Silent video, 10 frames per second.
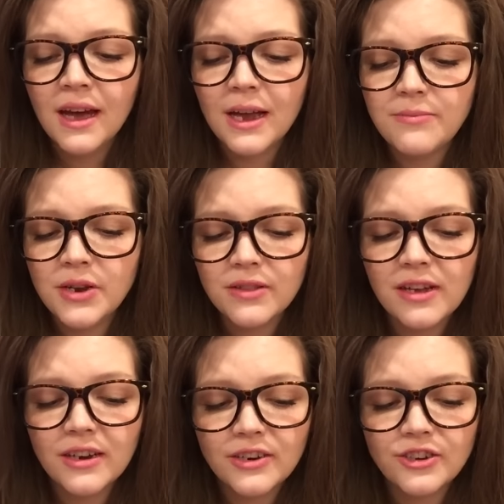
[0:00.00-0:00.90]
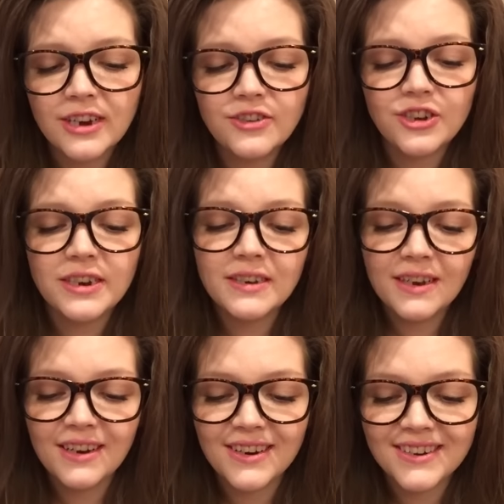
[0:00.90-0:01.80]
I am no longer drenched in
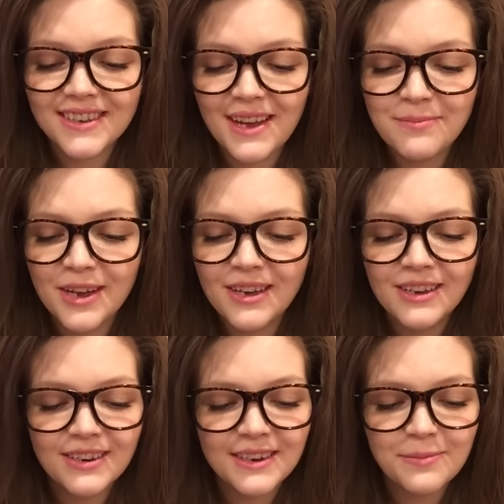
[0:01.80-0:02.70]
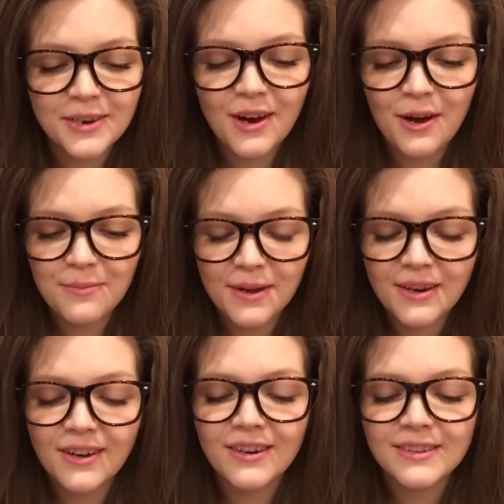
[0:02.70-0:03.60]
tears. I'm not hooked up to heart
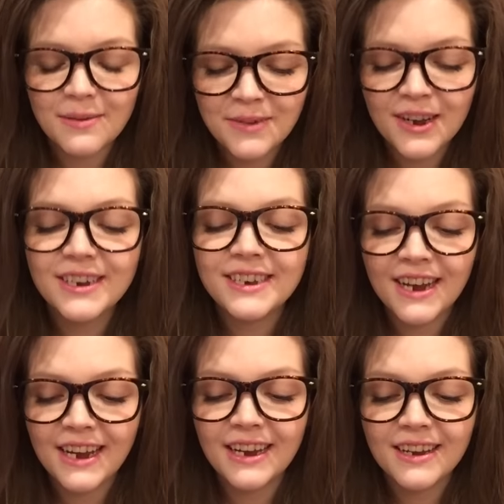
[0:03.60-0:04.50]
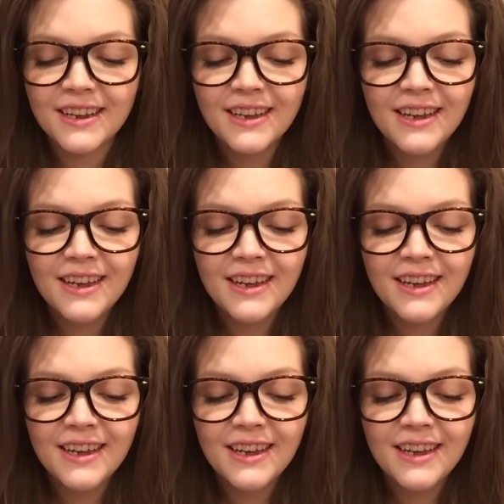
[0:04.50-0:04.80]
monitors. I'm not dying.